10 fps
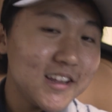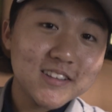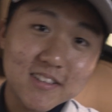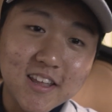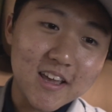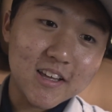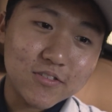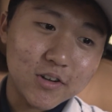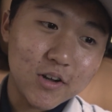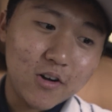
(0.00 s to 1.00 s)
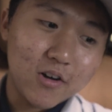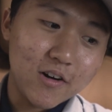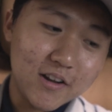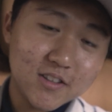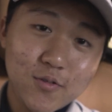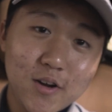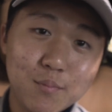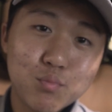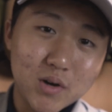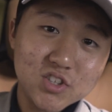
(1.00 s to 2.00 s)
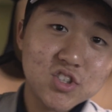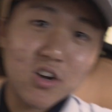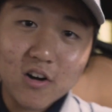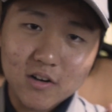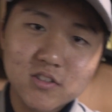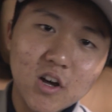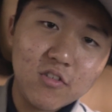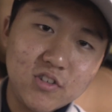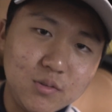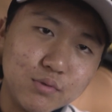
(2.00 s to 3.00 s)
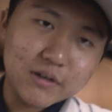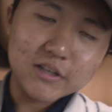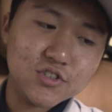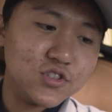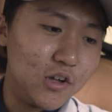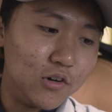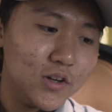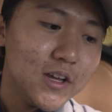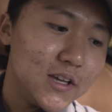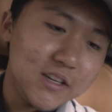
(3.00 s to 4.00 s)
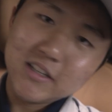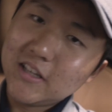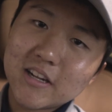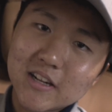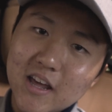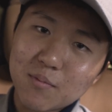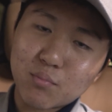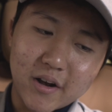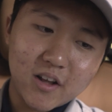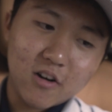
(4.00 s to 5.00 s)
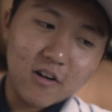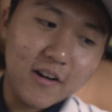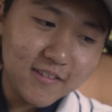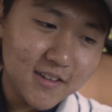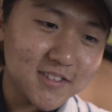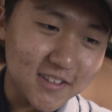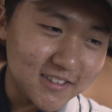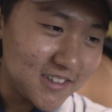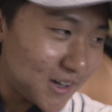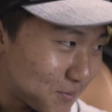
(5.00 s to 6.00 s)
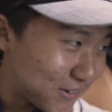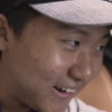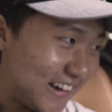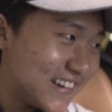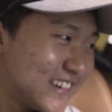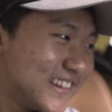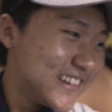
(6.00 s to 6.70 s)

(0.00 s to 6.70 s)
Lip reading: it is a tank of a car. It's a very British car. He's obviously British, so he needed to get a Brit car. And this is an upgrade.